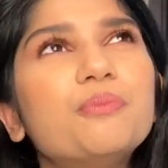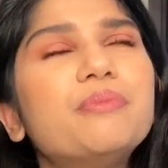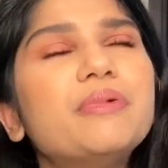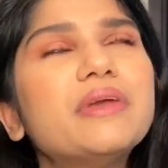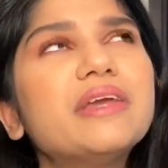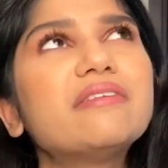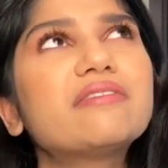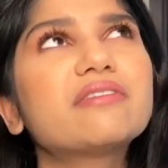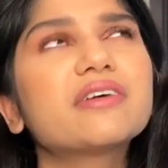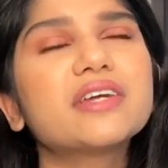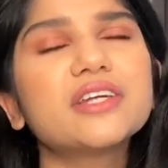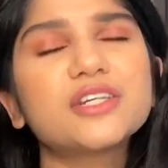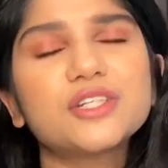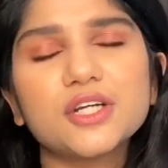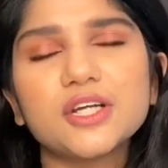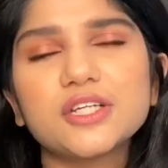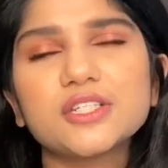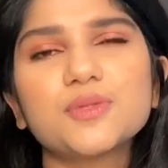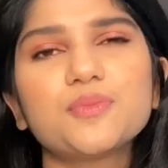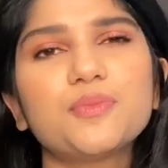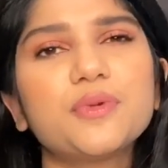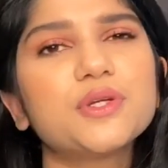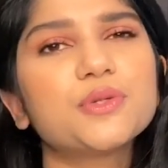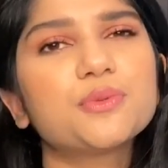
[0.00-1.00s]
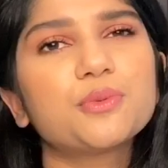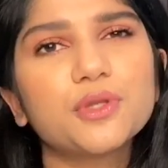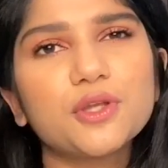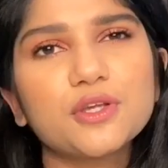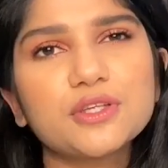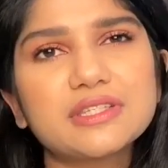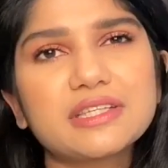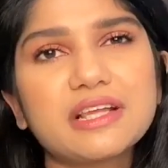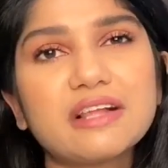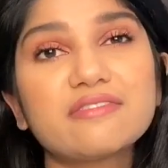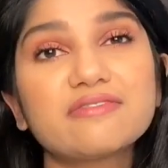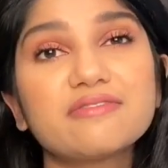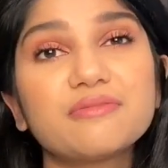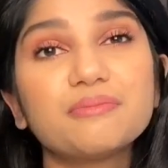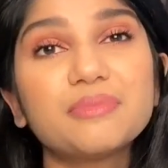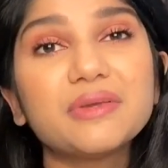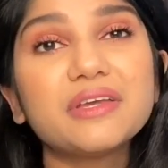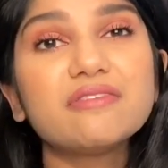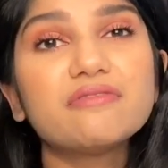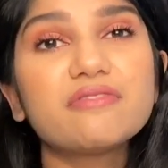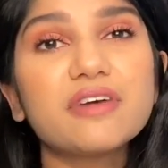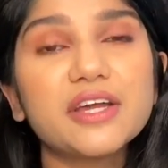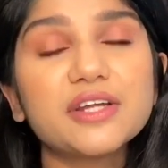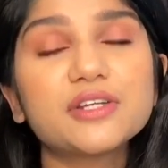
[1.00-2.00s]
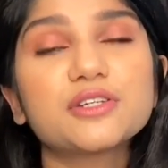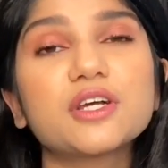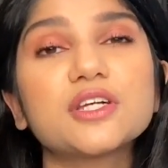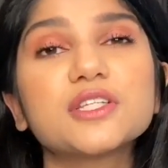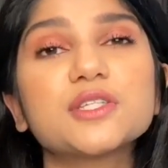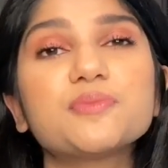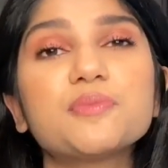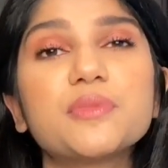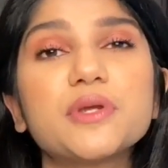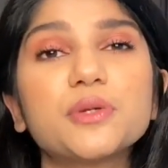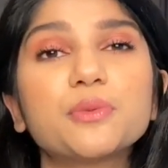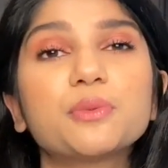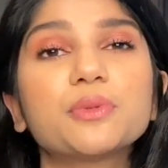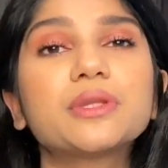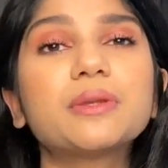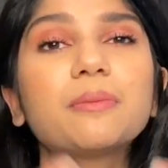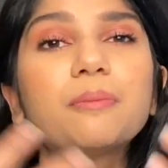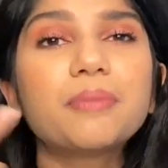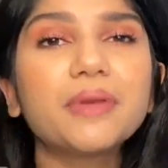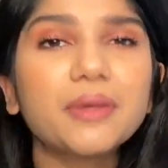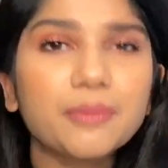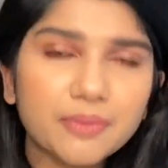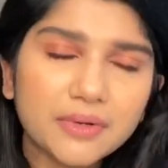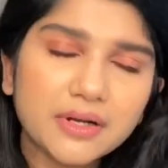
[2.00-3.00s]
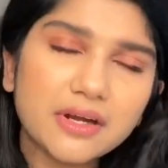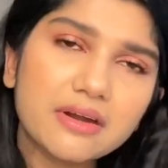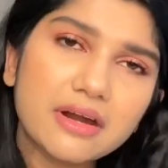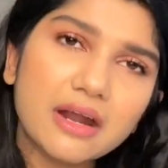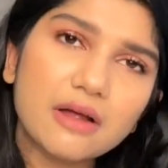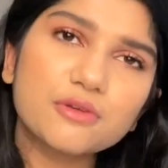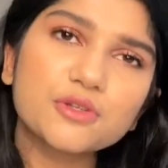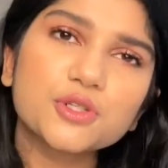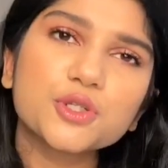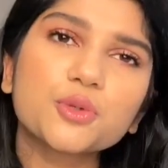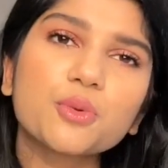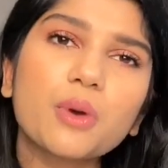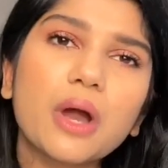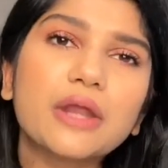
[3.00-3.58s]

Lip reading: be very transparent with yourself, be very transparent with the people around you,